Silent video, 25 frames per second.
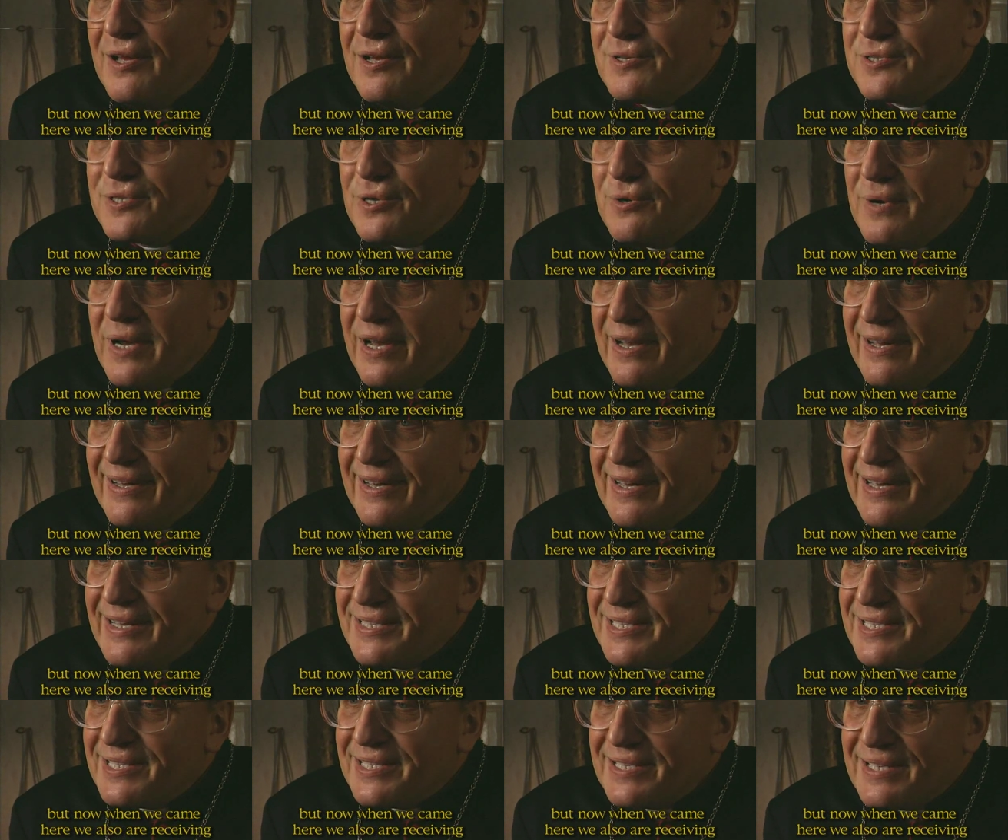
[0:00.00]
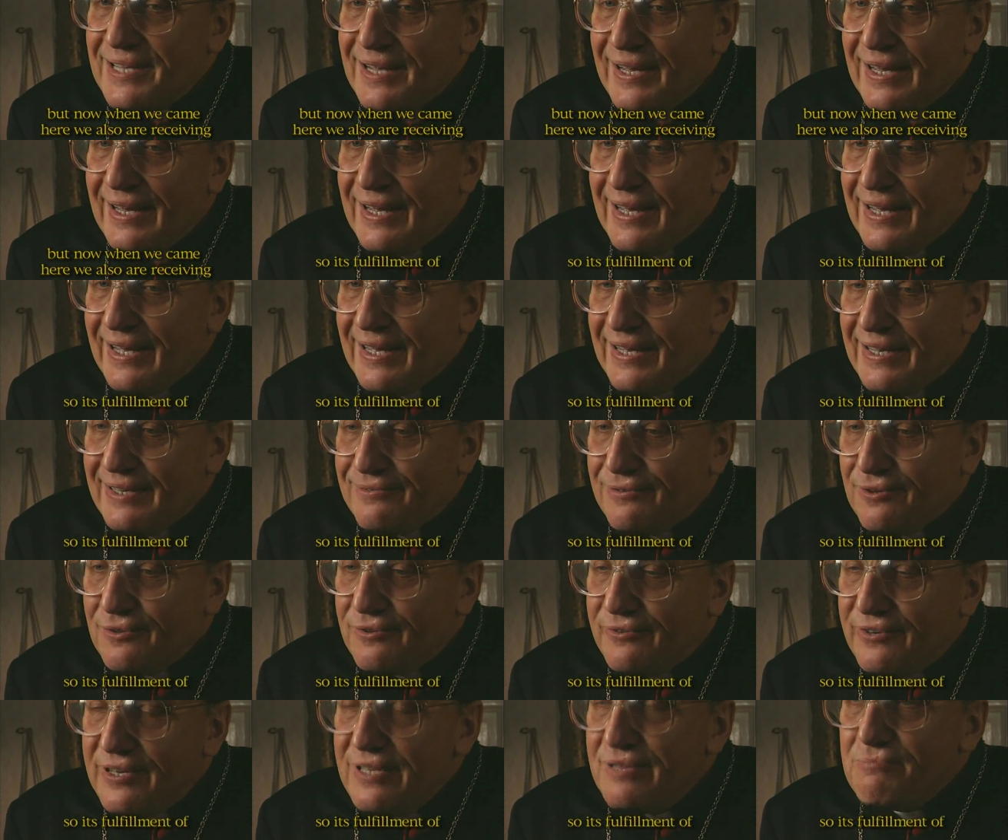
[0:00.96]
So it's
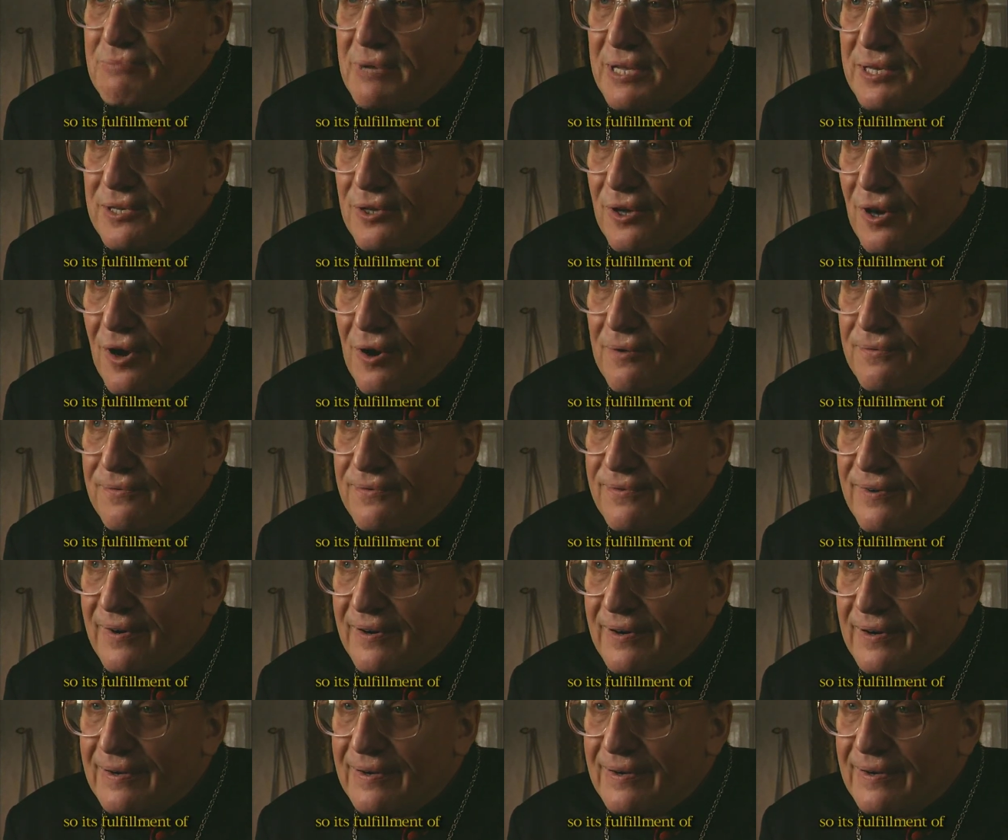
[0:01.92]
fulfillment of